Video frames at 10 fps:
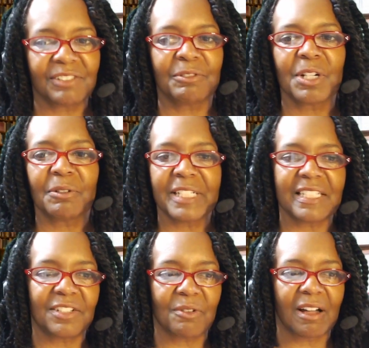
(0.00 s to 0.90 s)
we don't need to
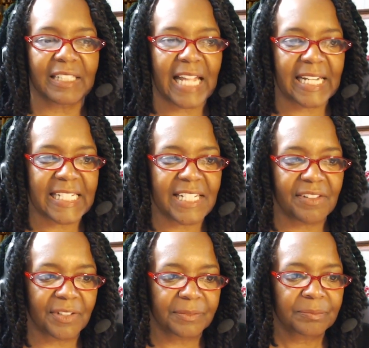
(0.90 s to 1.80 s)
do all that
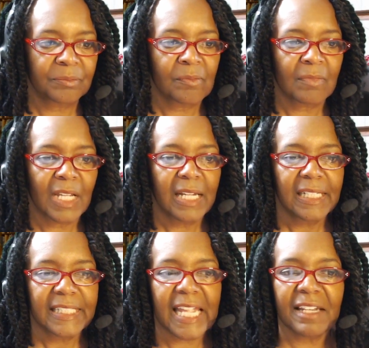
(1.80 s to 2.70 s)
either
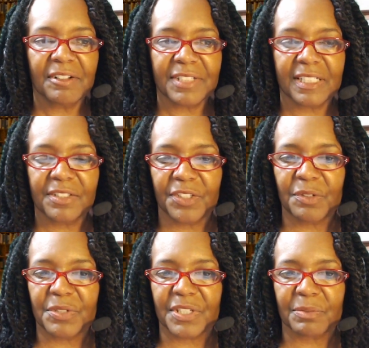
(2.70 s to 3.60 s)
yeah, those
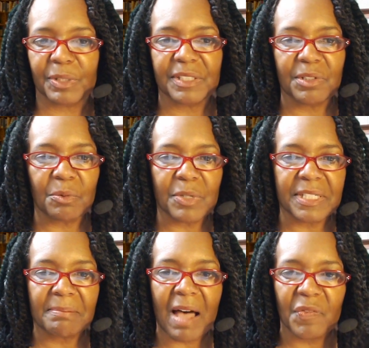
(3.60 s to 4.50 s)
excuses. Well, you know, it
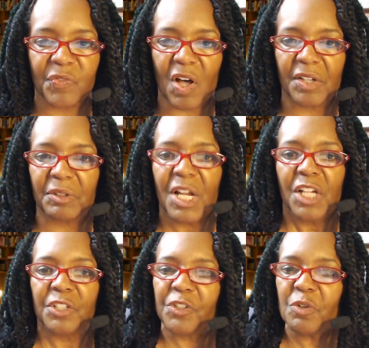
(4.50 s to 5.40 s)
wasn't my fault, or
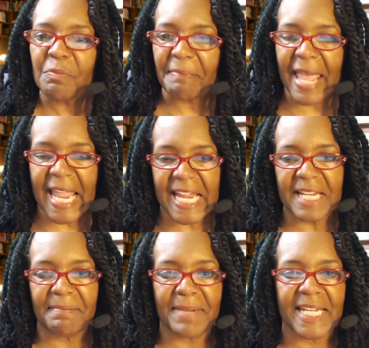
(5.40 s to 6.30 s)
you
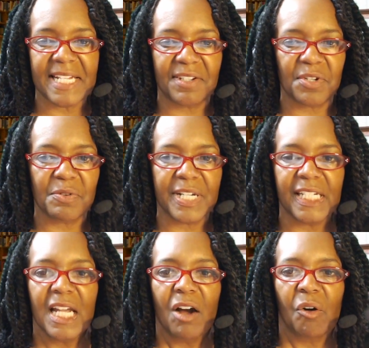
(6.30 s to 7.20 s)
made me do it,
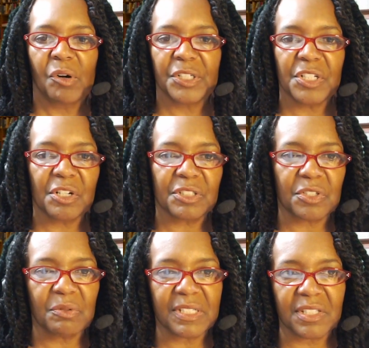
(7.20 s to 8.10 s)
or you know,
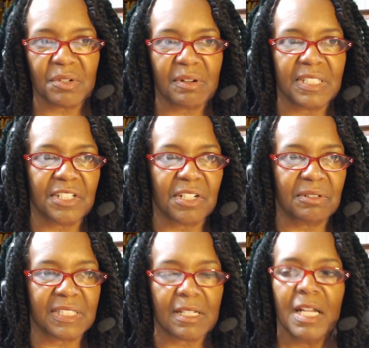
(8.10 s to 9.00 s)
so and so. You know,
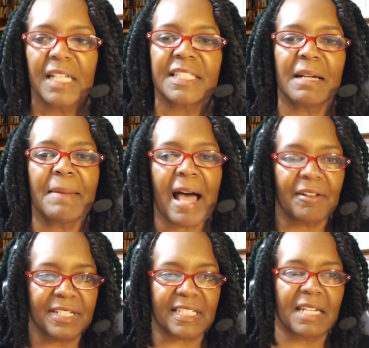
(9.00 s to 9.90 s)
it's, somehow
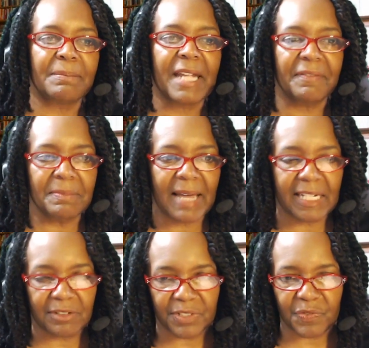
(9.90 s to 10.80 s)
it's going to be everybody
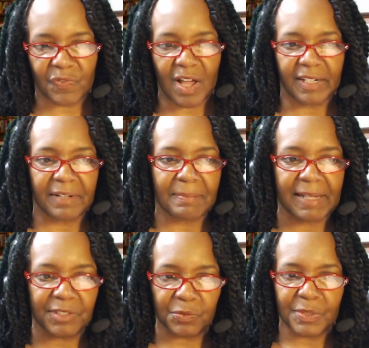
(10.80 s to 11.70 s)
else's fault, everybody
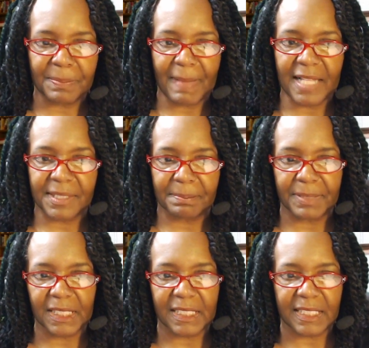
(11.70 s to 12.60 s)
else's
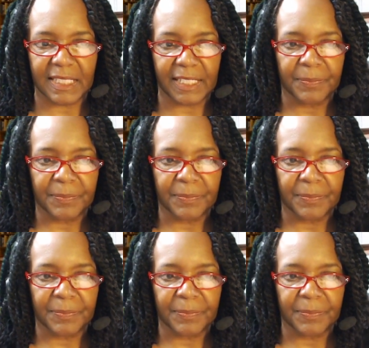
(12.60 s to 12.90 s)
responsibility,